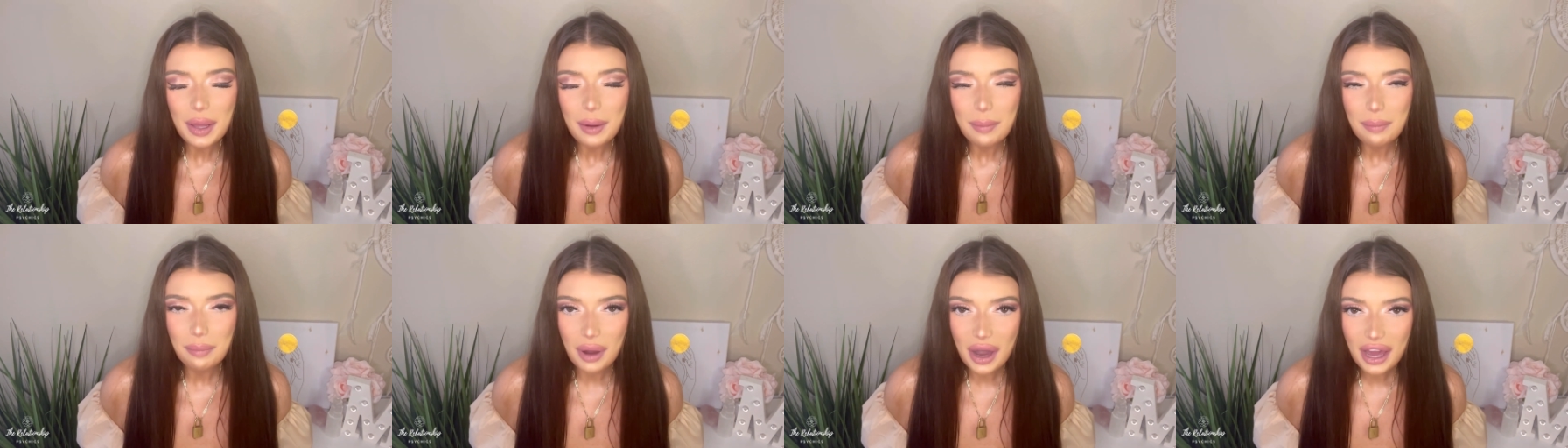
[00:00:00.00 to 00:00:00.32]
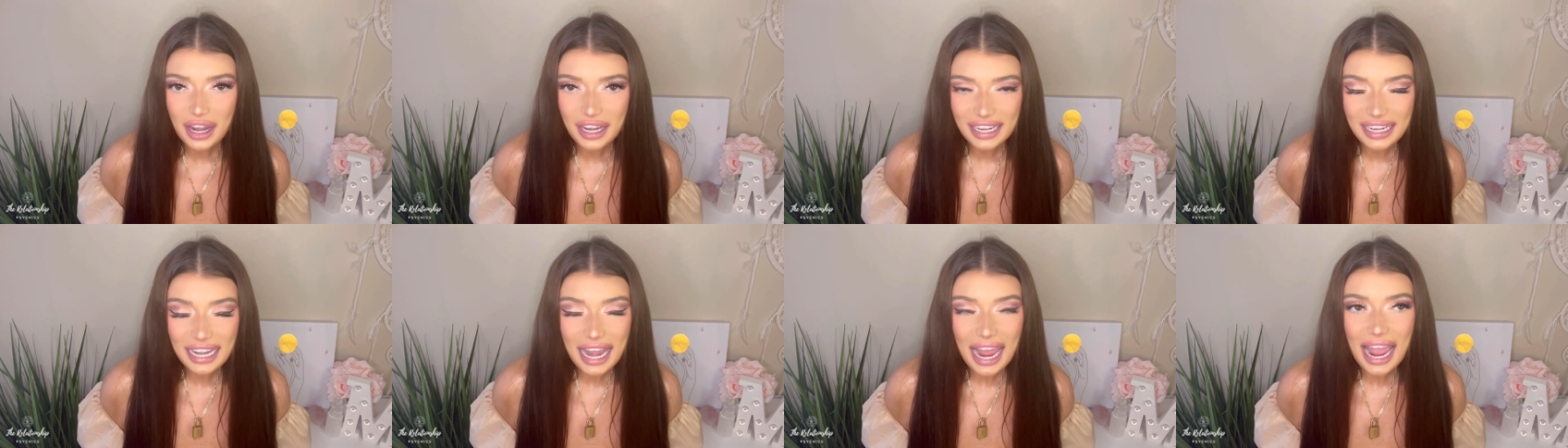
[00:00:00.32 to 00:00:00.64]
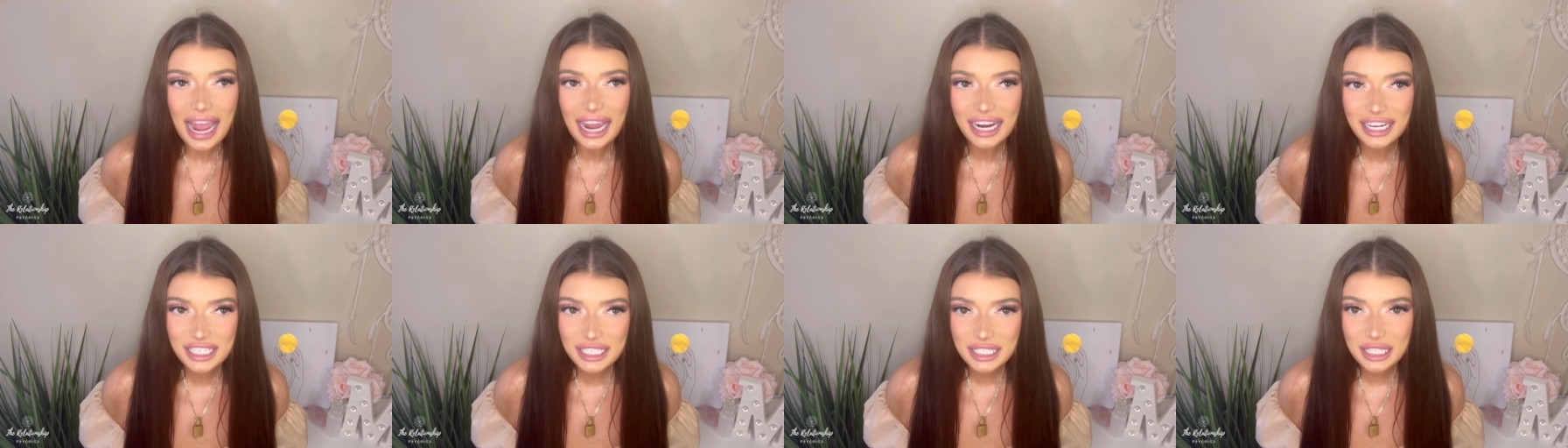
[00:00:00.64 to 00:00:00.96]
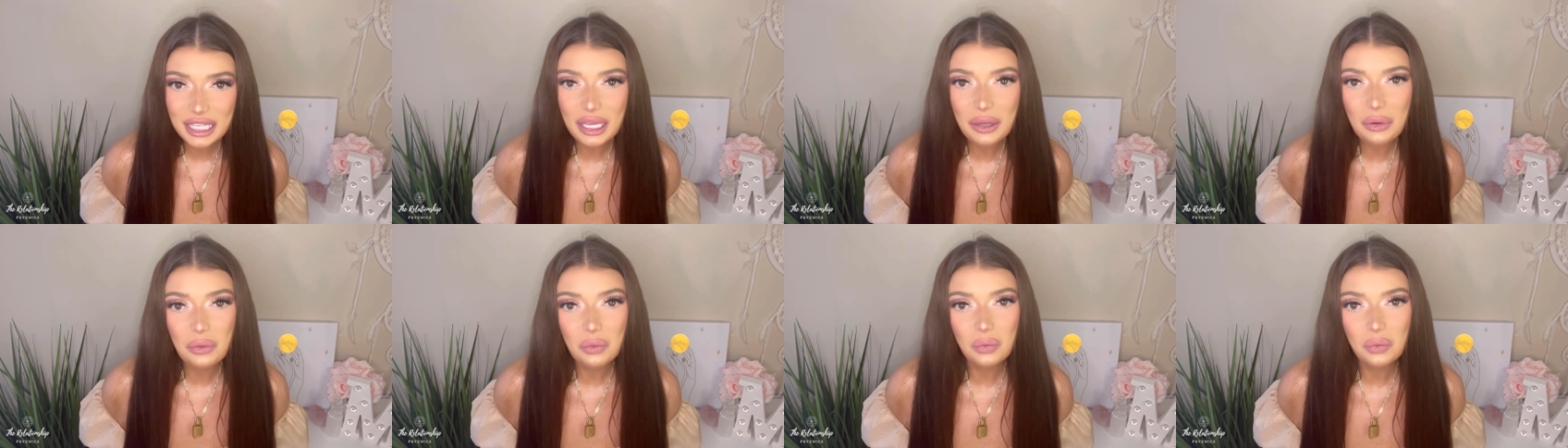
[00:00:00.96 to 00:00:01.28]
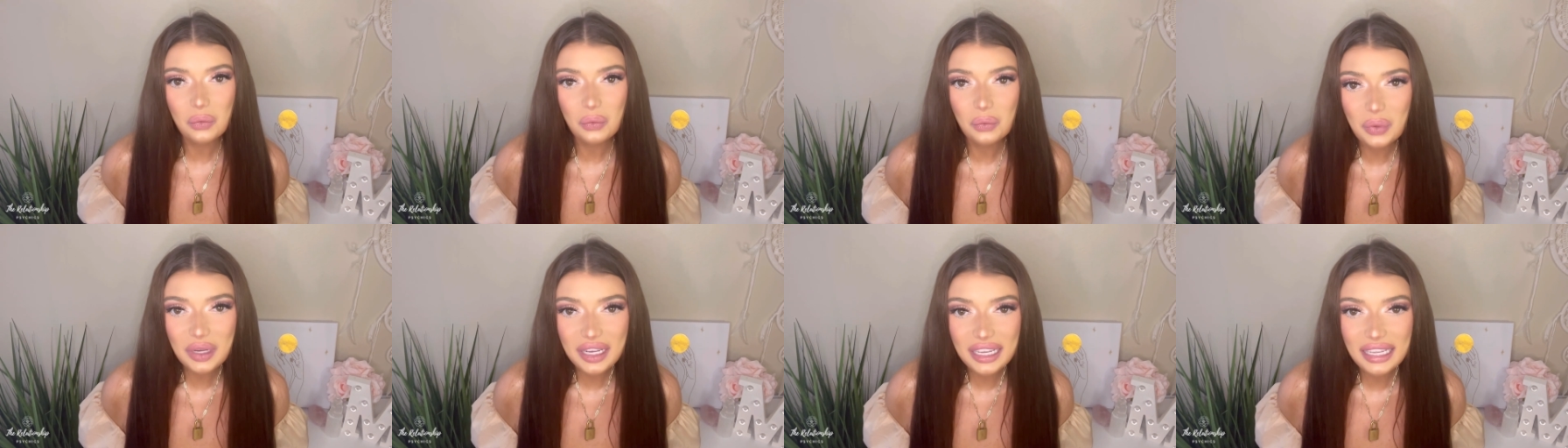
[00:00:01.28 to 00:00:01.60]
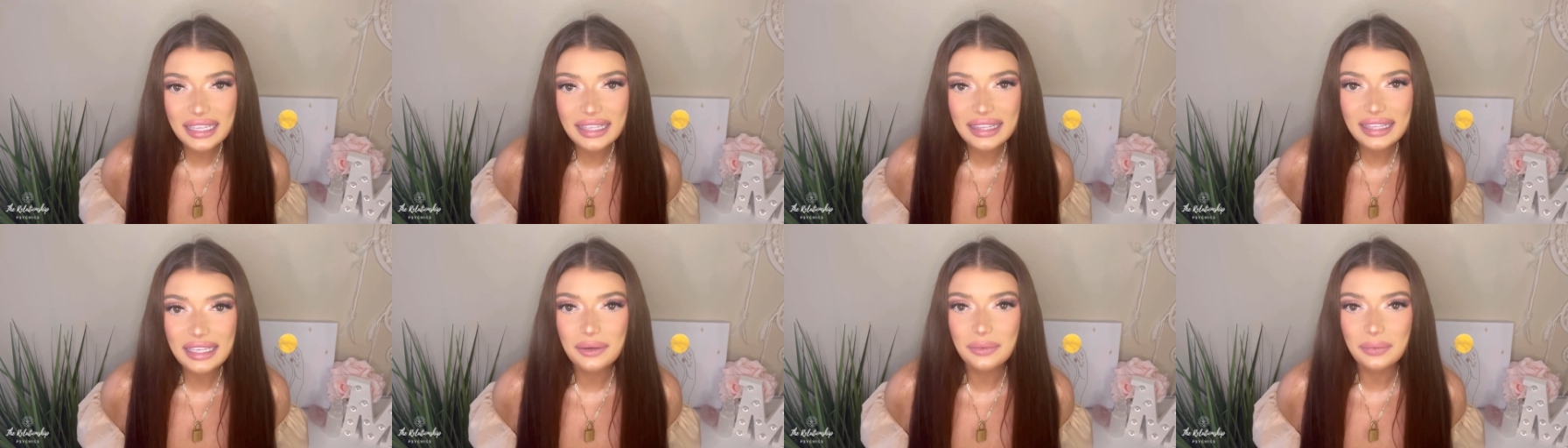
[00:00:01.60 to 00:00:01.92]
but it actually
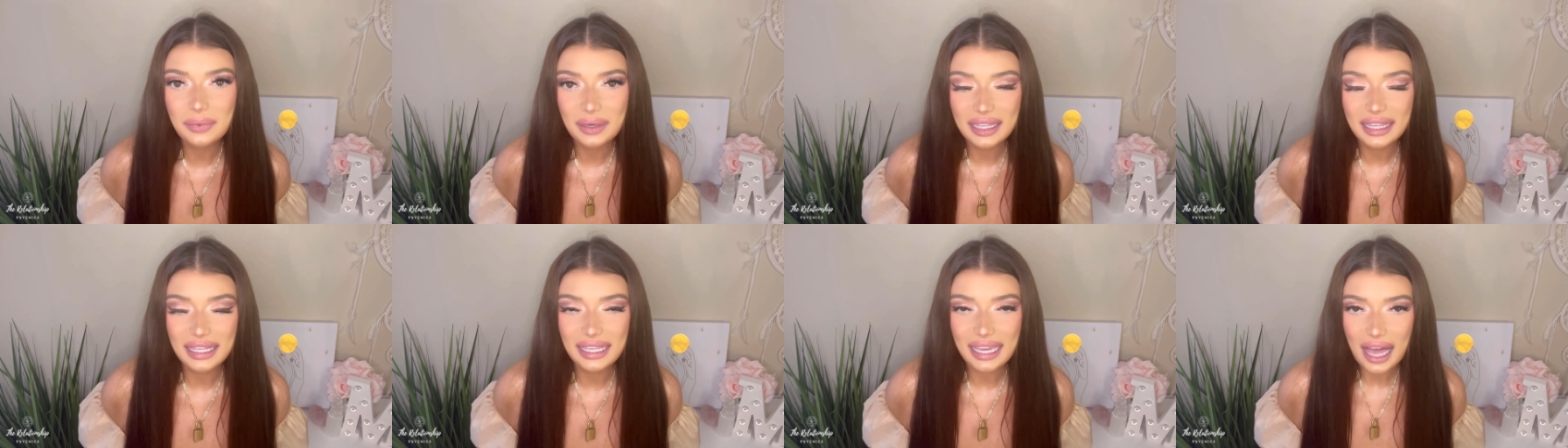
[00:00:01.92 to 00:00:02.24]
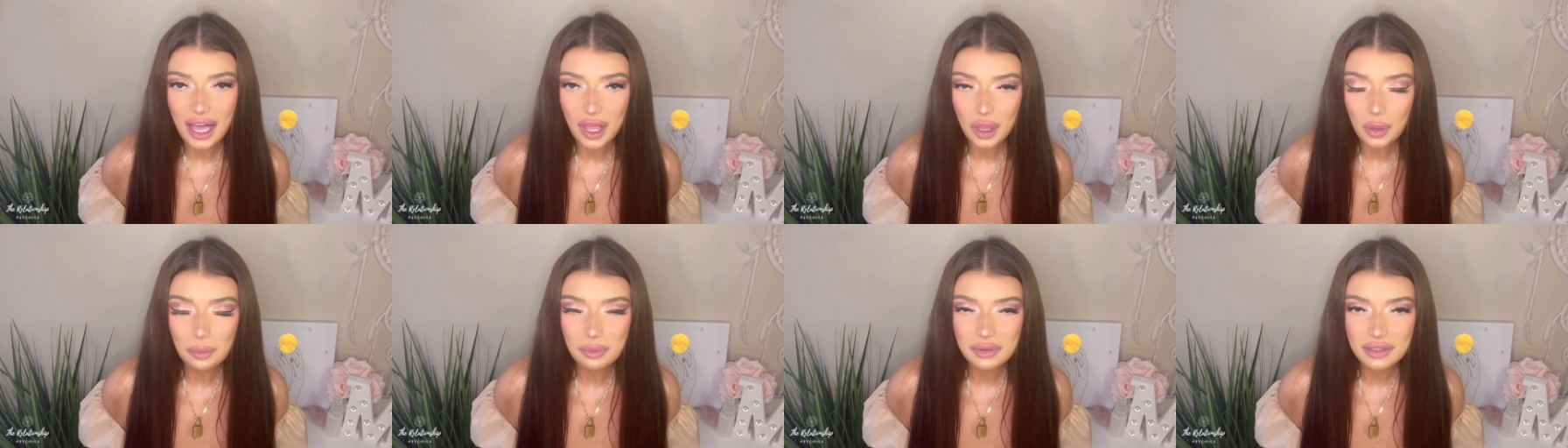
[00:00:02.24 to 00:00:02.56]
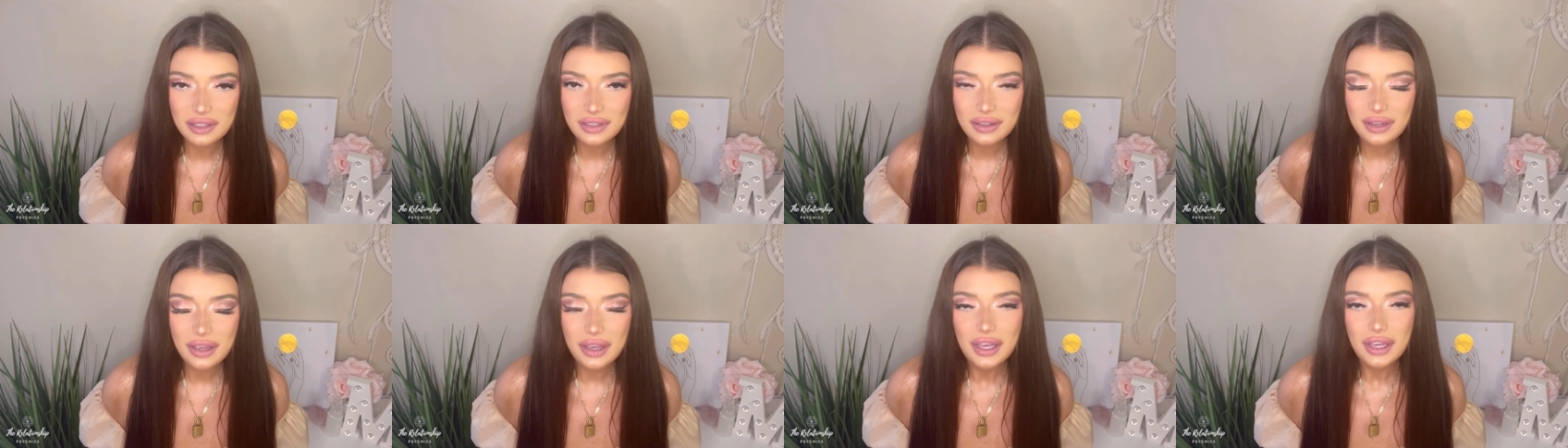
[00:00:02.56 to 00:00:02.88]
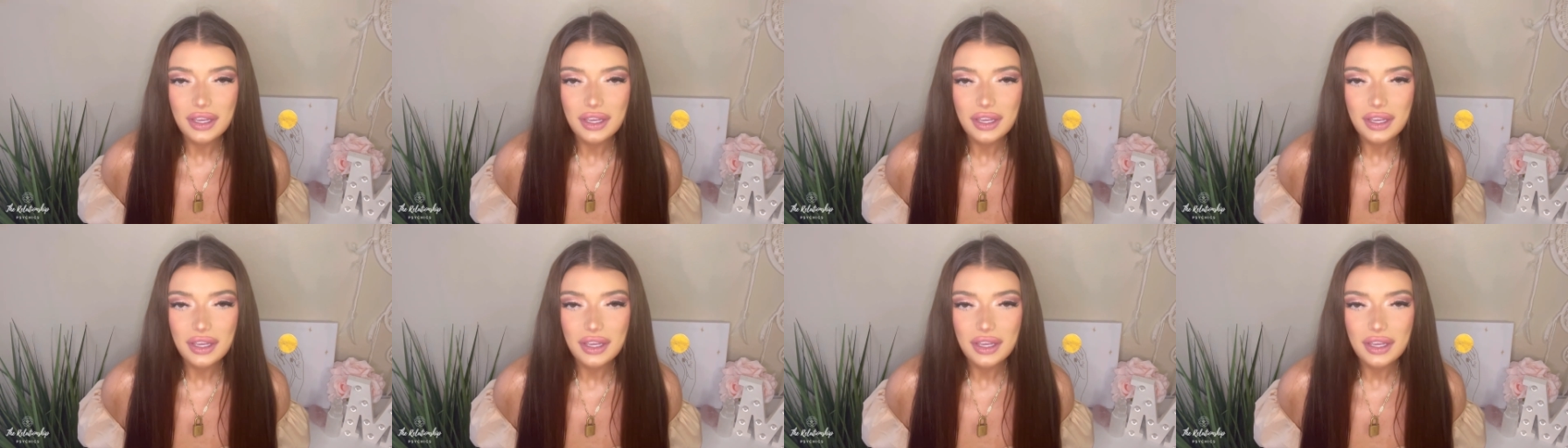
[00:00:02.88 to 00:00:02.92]
really, really helps.